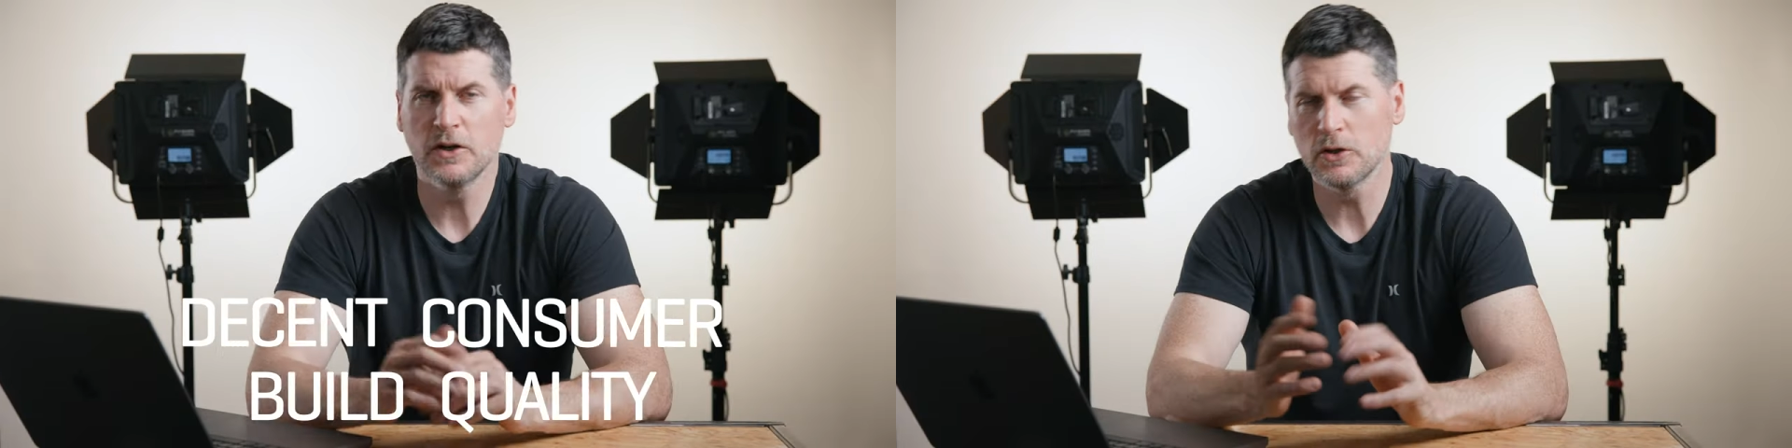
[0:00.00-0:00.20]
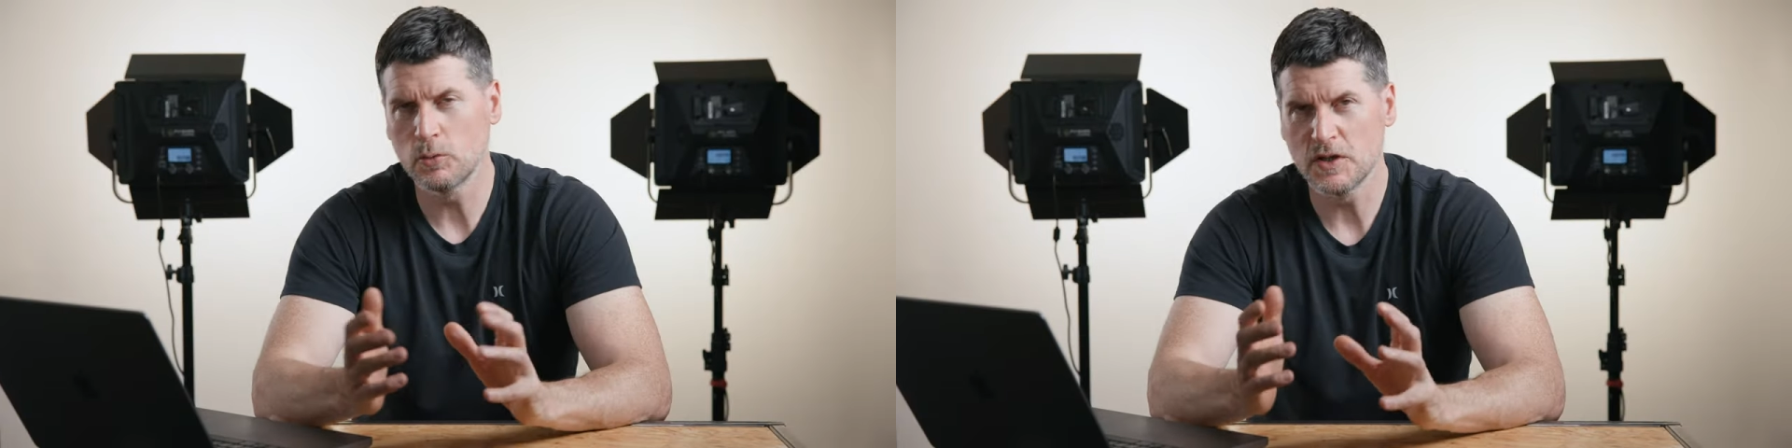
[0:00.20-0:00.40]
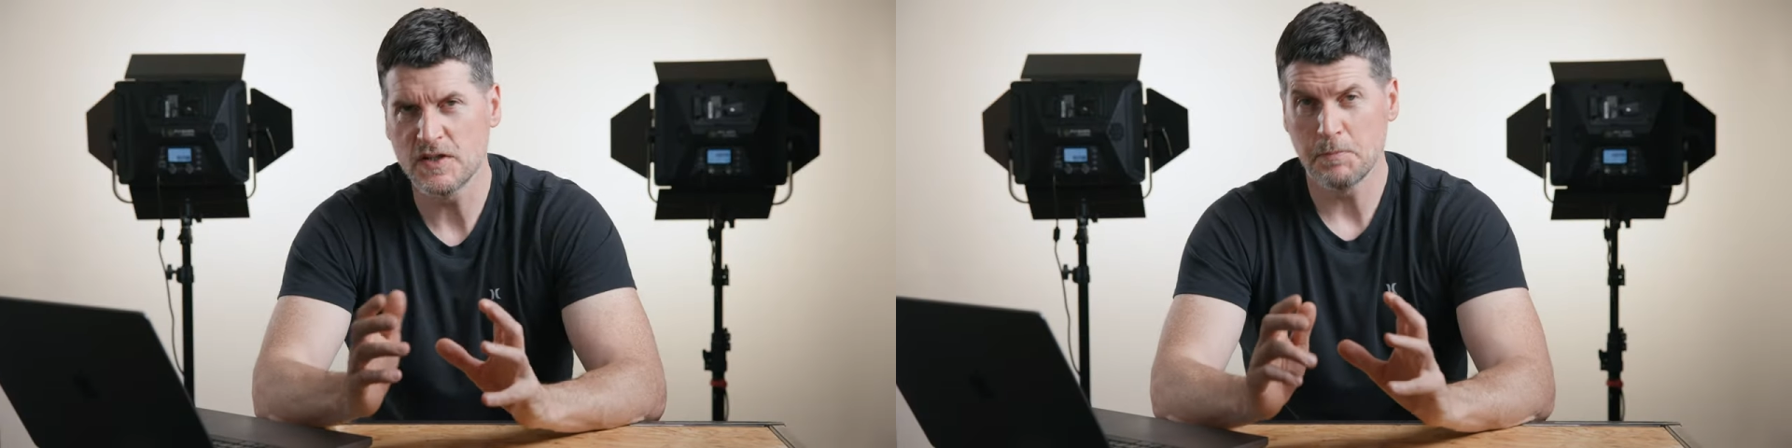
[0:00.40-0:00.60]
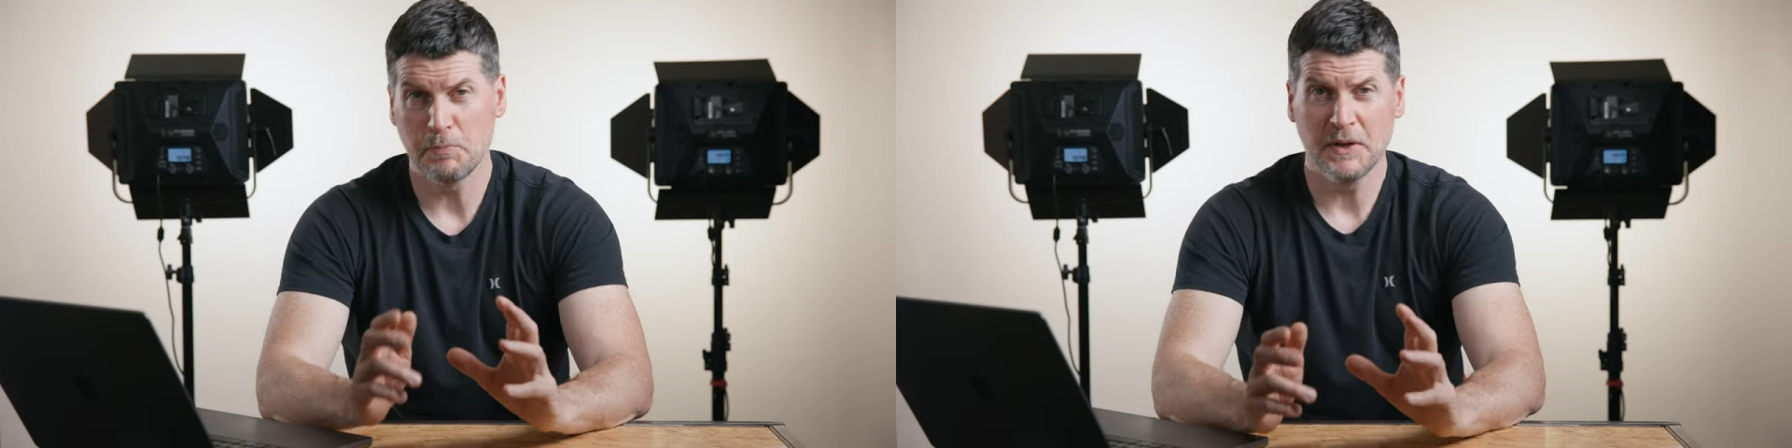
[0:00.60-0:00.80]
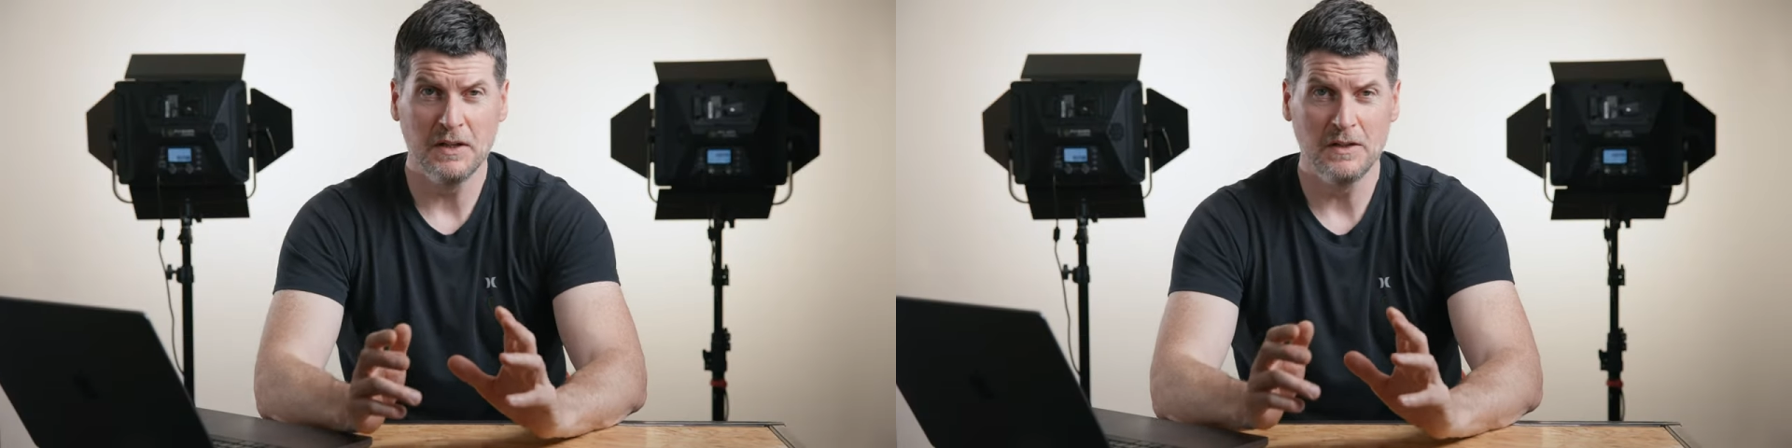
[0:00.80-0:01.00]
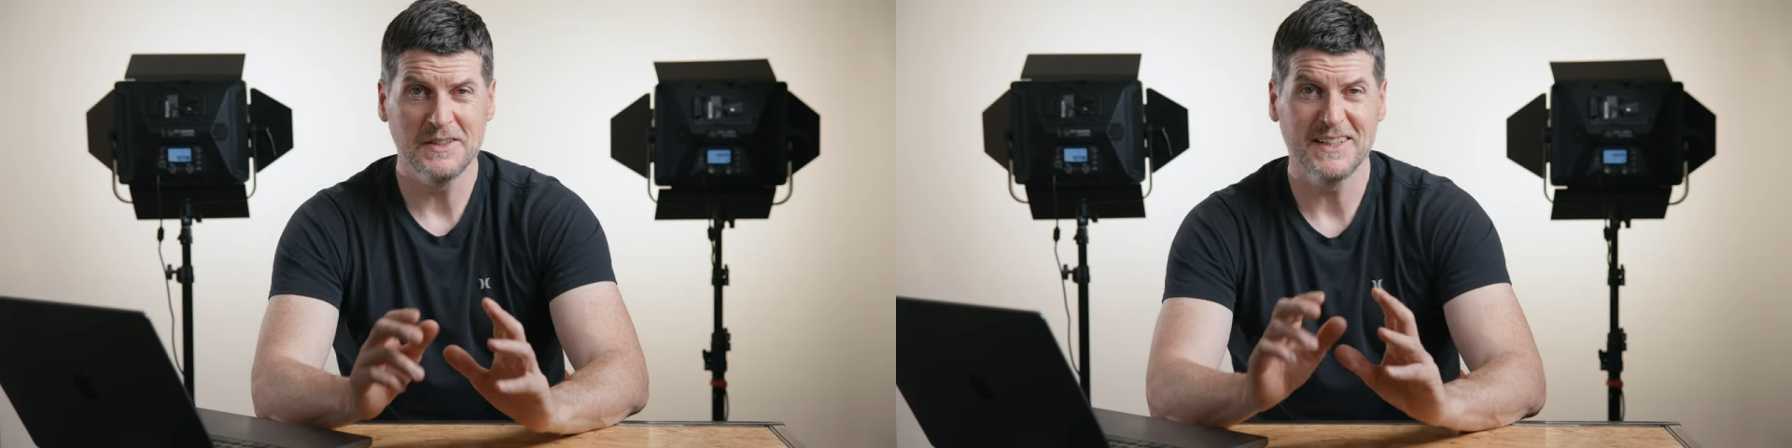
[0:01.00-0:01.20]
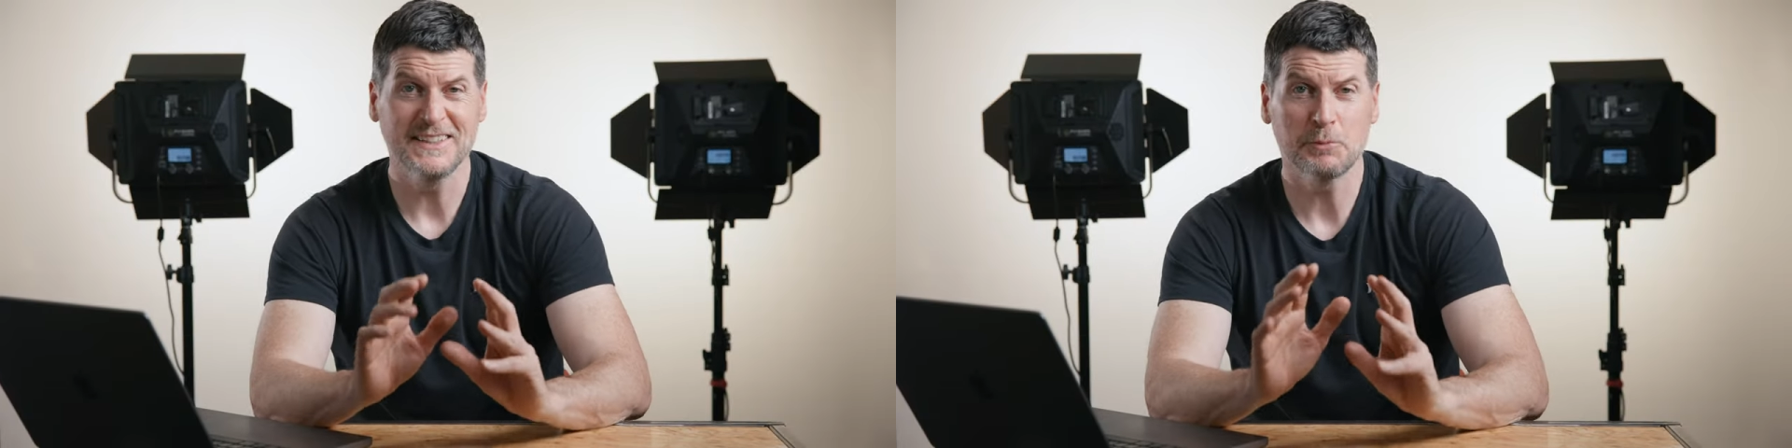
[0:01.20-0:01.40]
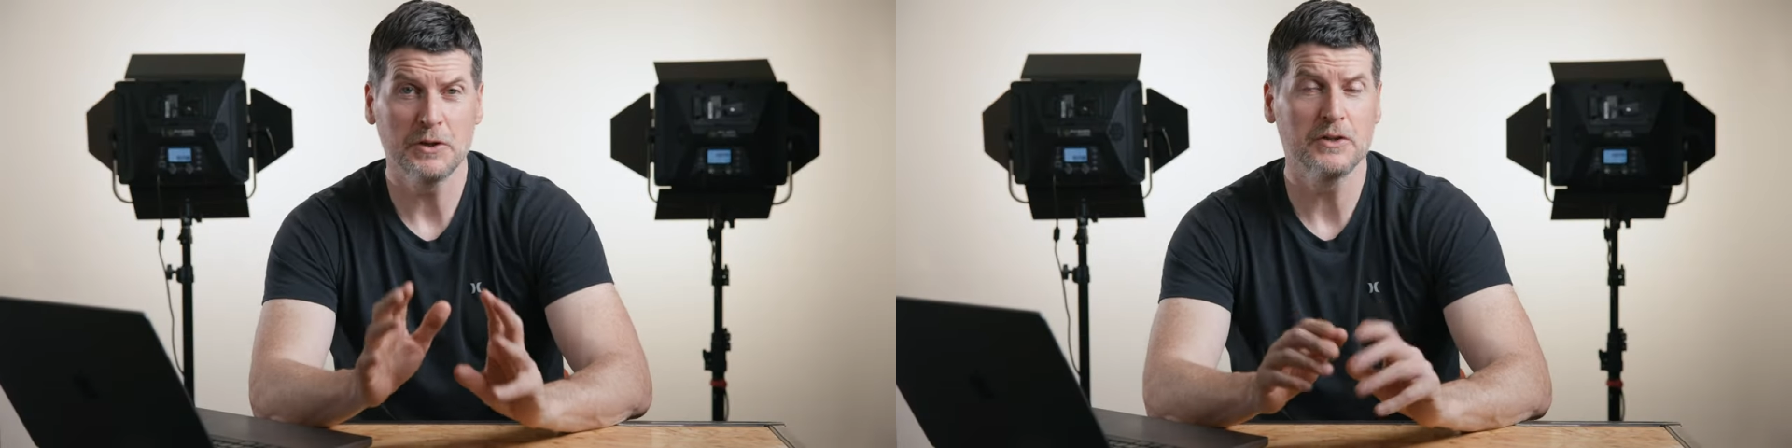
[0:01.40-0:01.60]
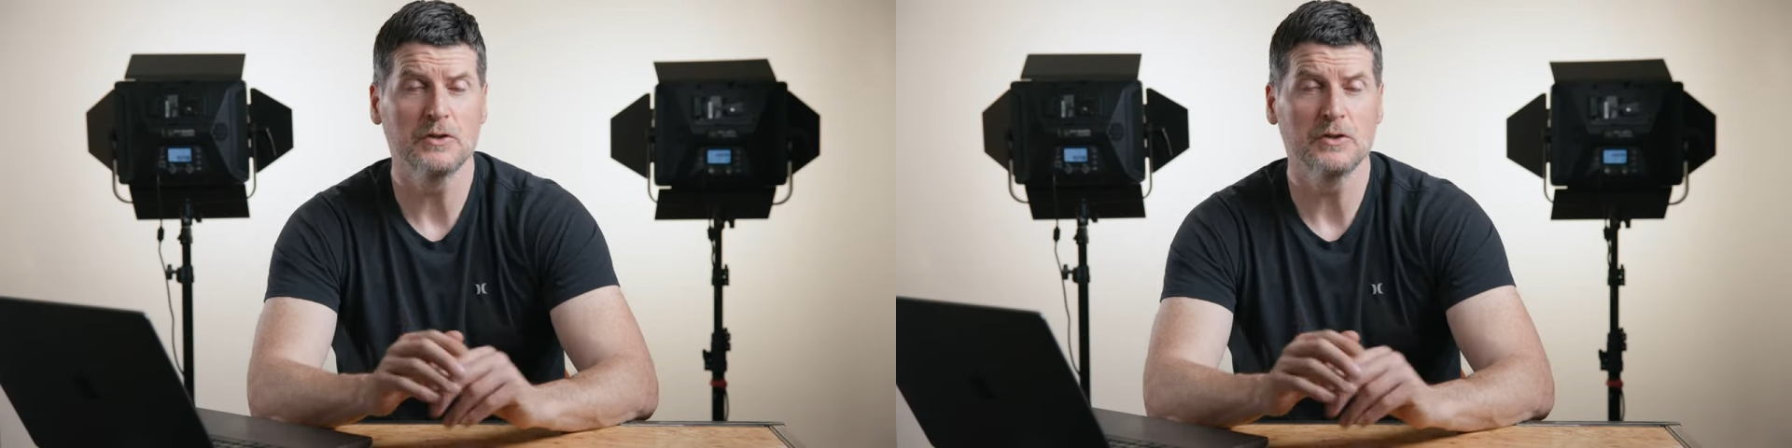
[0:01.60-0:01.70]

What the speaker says: In other words, the build is pretty